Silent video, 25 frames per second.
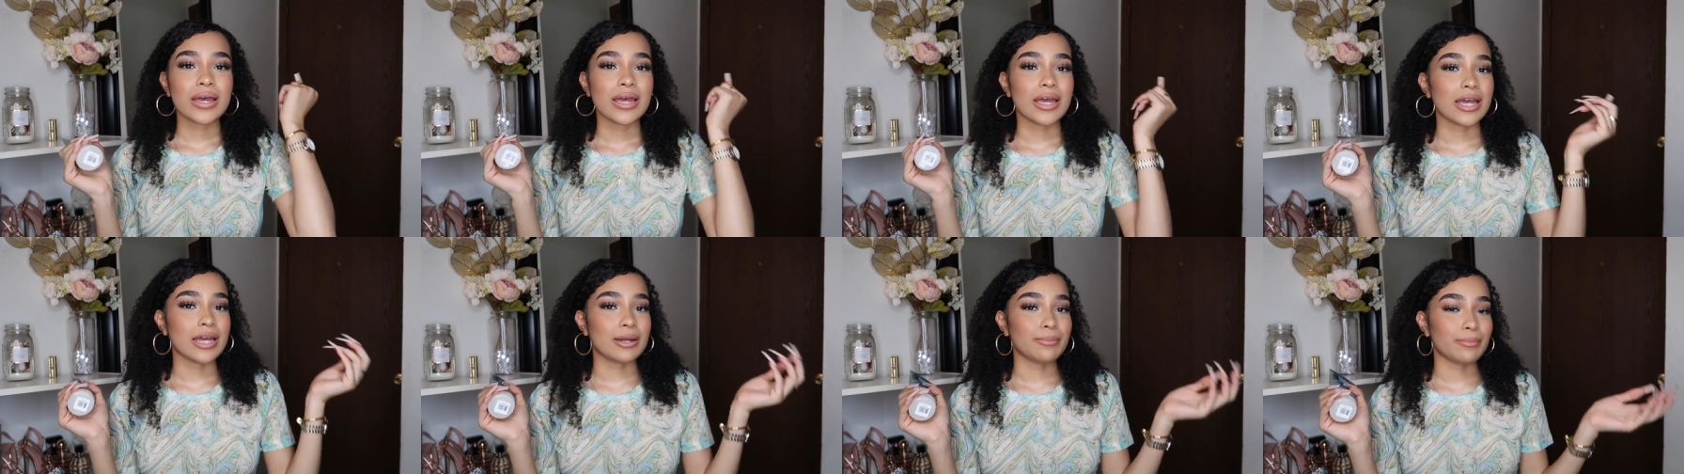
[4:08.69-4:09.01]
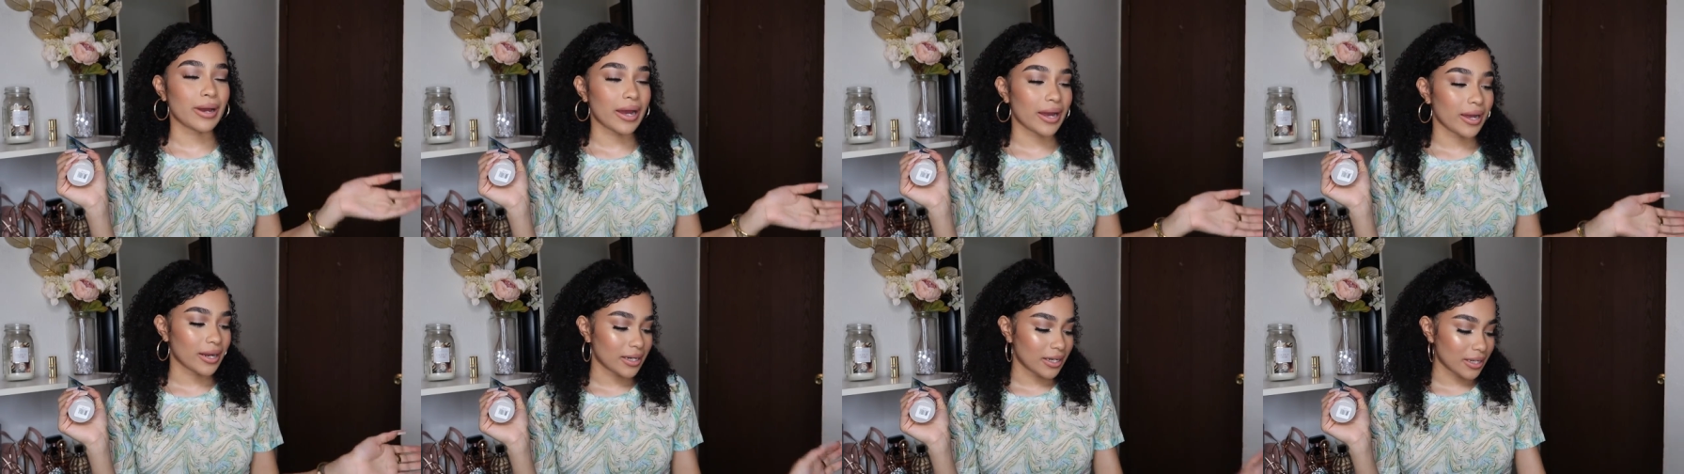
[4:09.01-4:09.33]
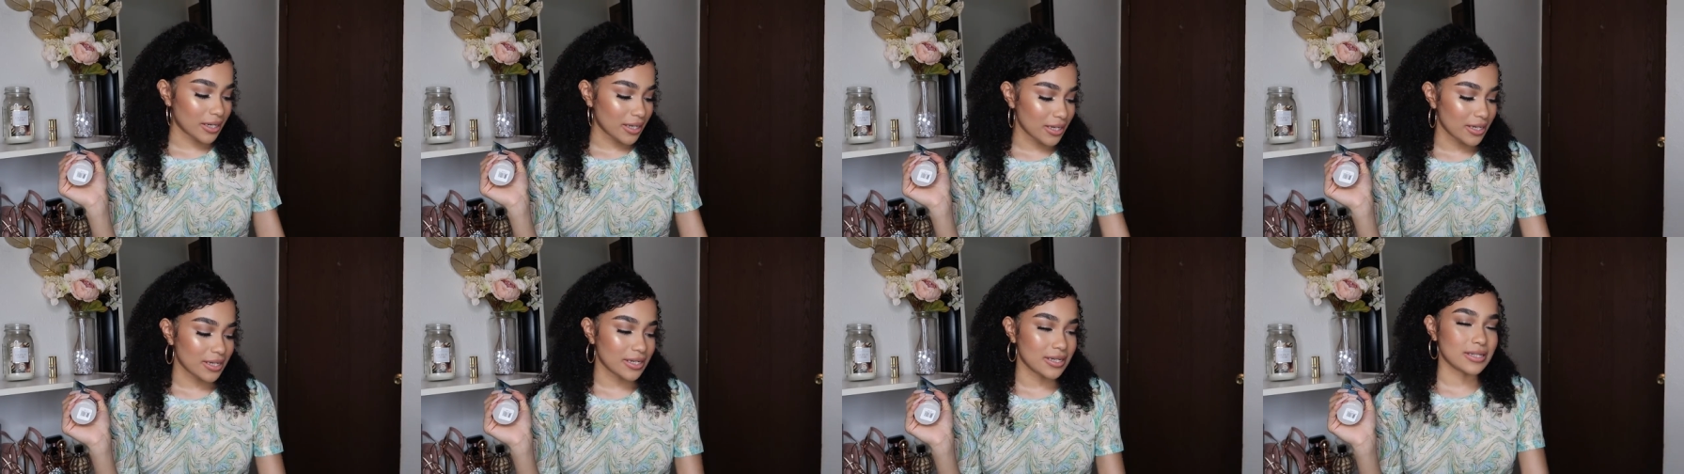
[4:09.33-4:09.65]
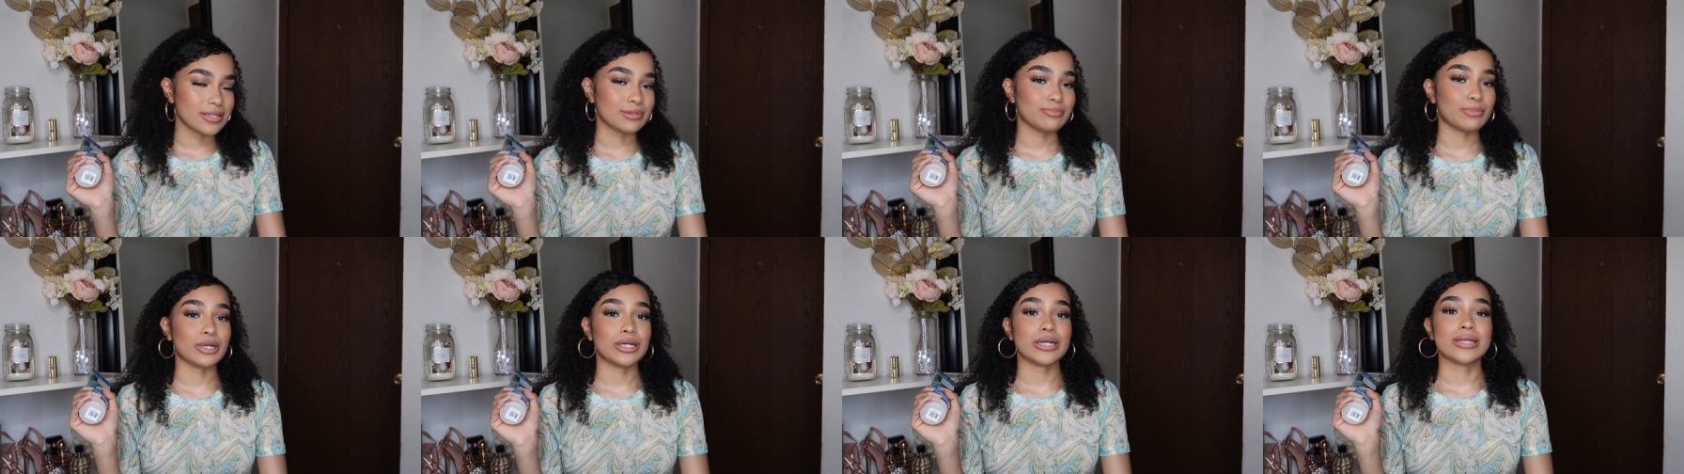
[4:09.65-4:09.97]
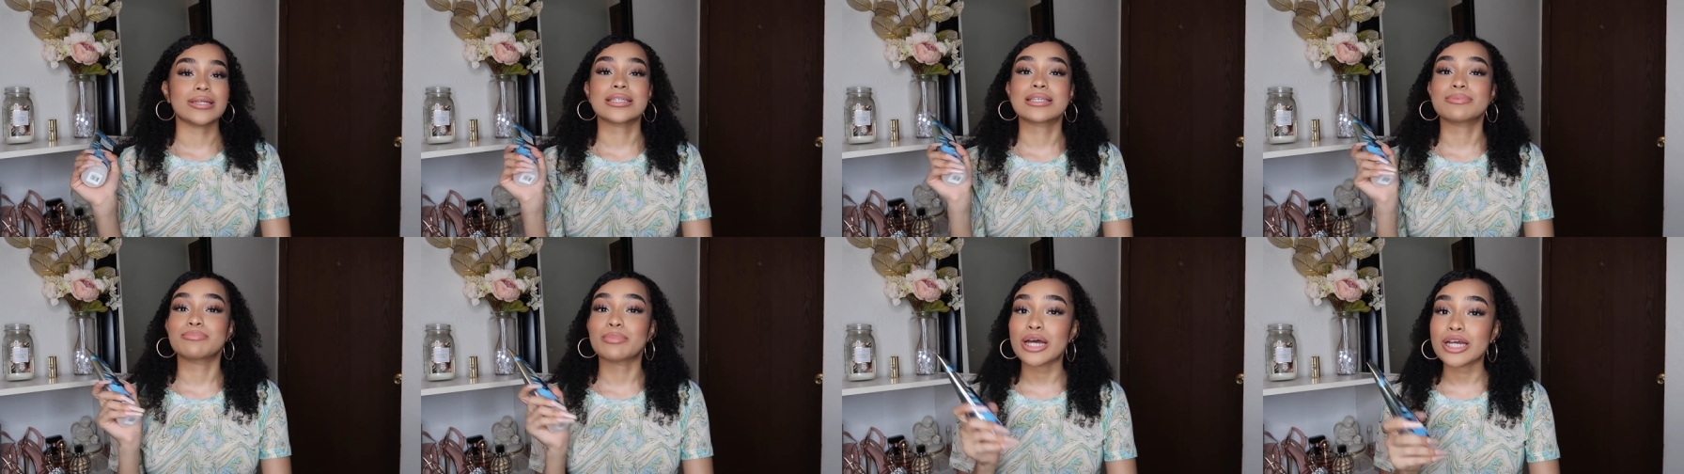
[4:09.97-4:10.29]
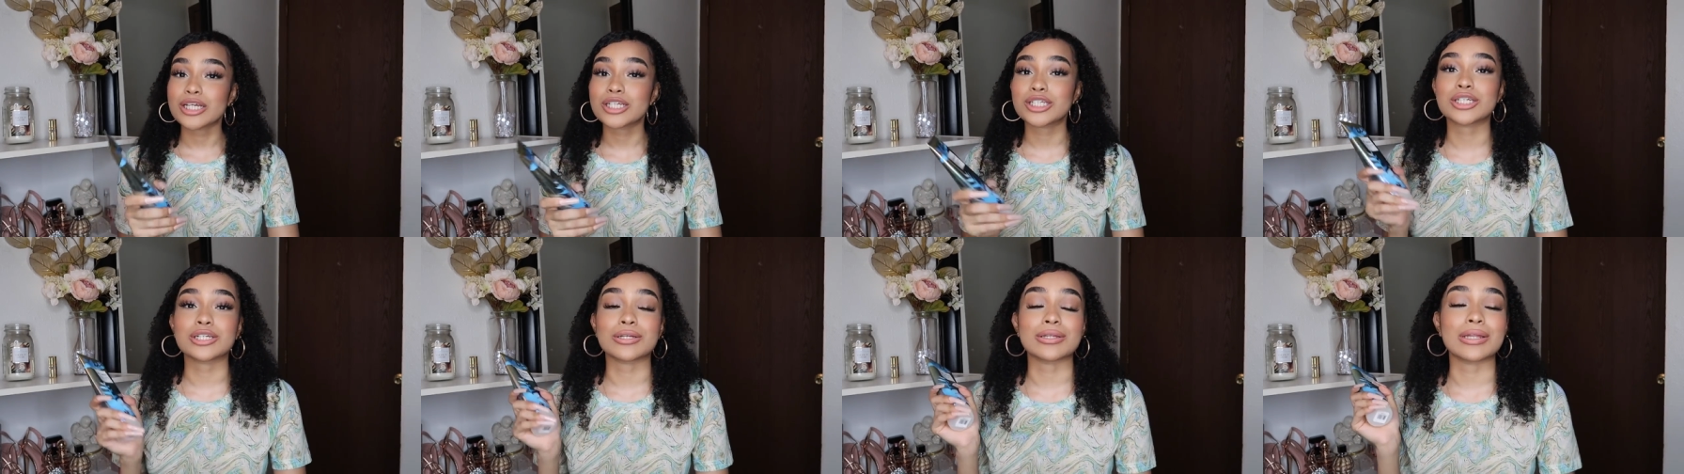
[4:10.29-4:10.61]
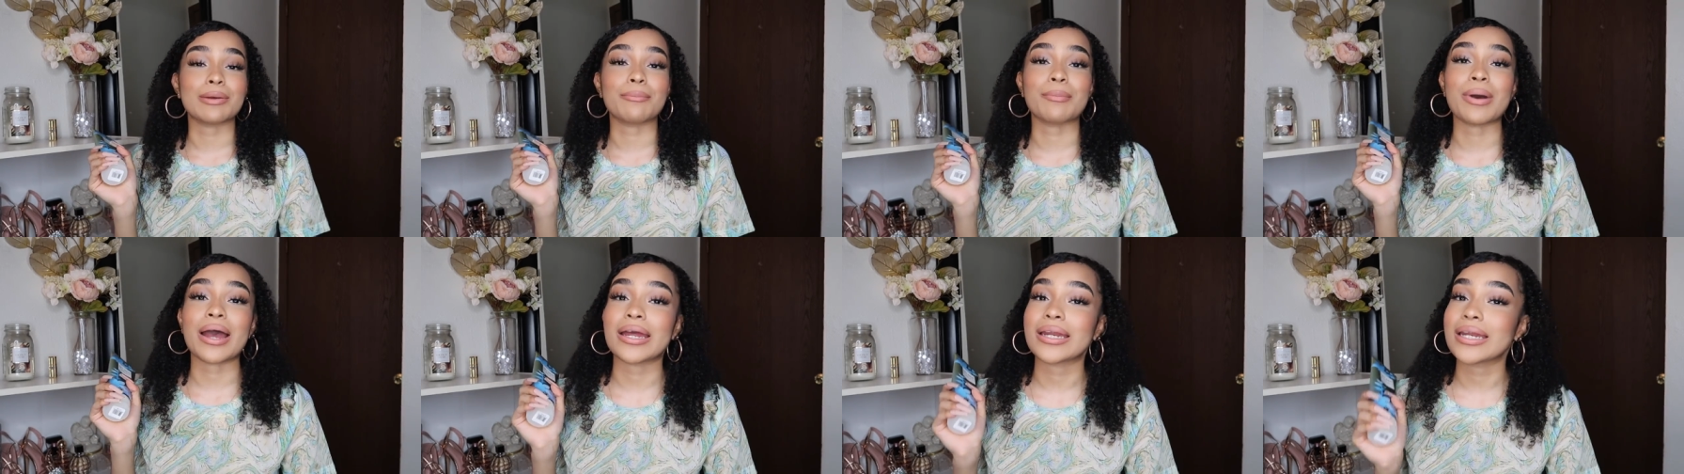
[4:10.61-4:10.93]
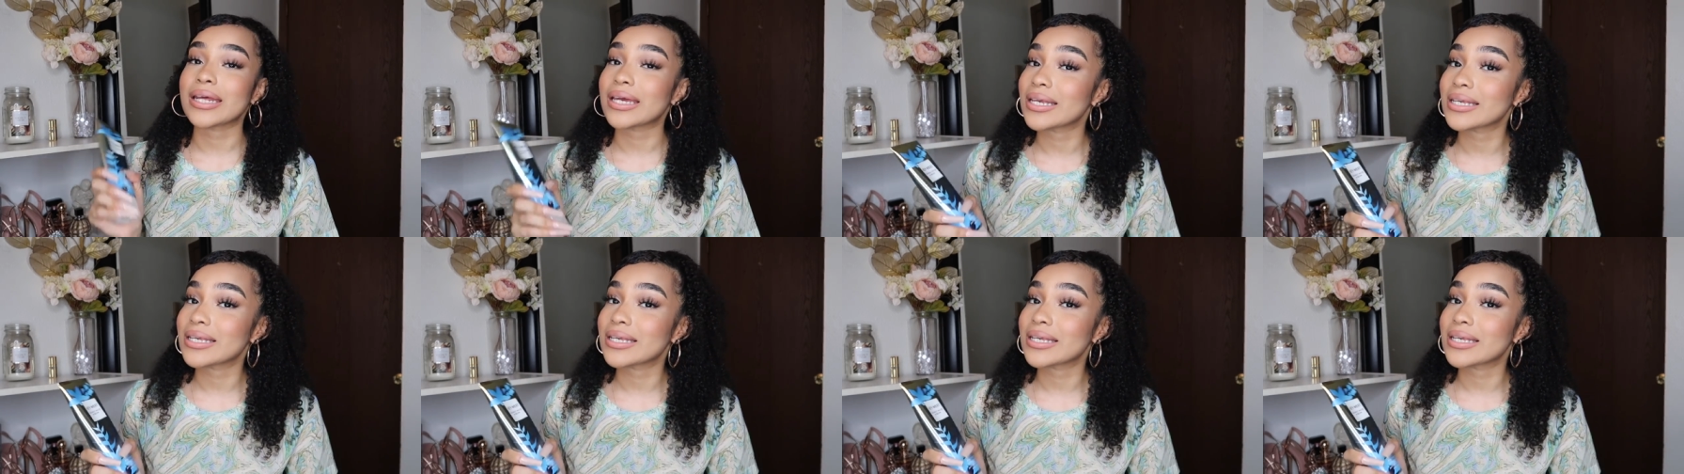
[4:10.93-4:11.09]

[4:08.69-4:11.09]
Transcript: and my knees but especially my